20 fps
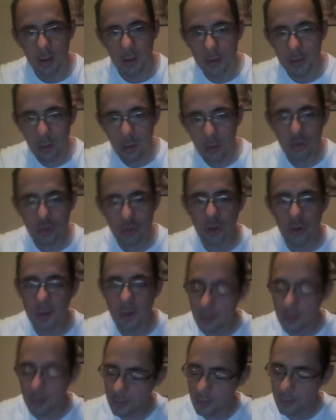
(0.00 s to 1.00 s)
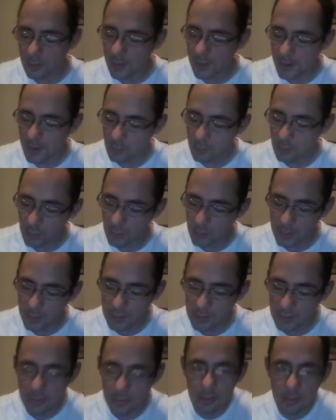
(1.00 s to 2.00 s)
Usually, okay,
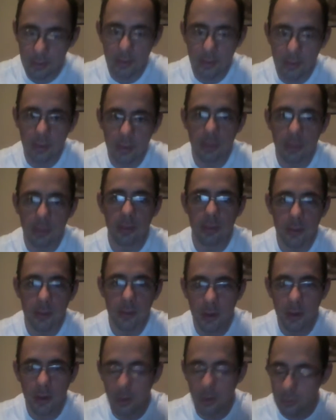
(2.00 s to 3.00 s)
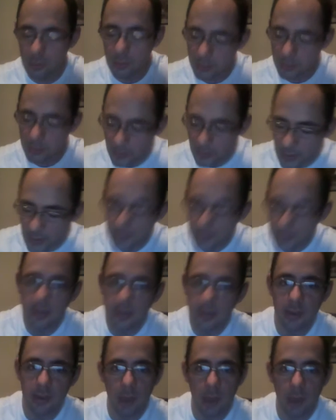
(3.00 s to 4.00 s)
when, you know, something like
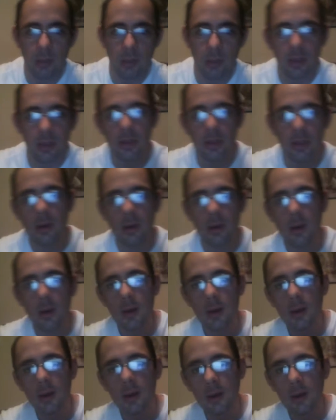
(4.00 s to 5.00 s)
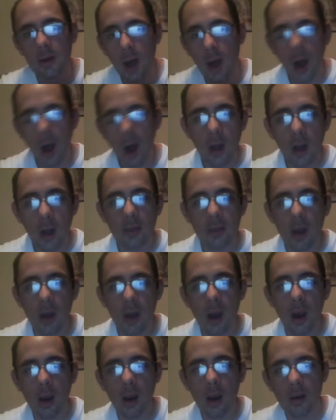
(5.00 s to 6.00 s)
this happens, odds
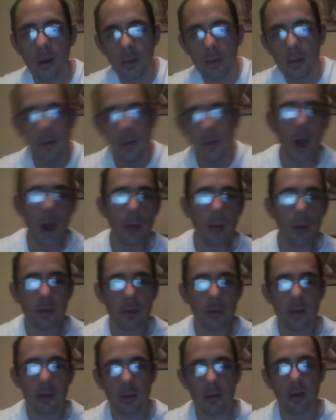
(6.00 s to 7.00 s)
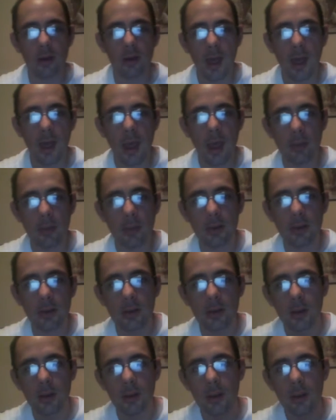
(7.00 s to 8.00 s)
are the opposite is going to
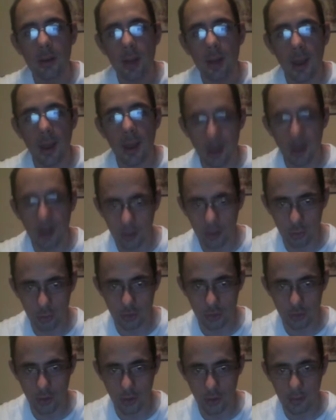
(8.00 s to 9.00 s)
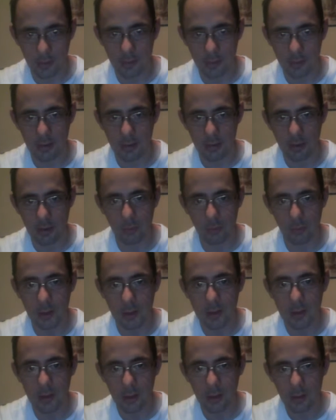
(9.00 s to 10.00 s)
happen at Hardcore Justice next
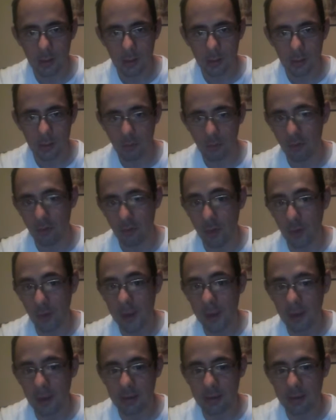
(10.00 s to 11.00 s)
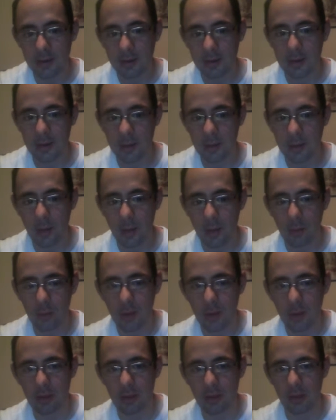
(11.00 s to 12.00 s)
week, free on TNA Impact
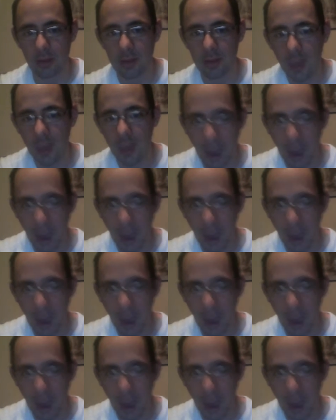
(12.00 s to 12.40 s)
Wrestling.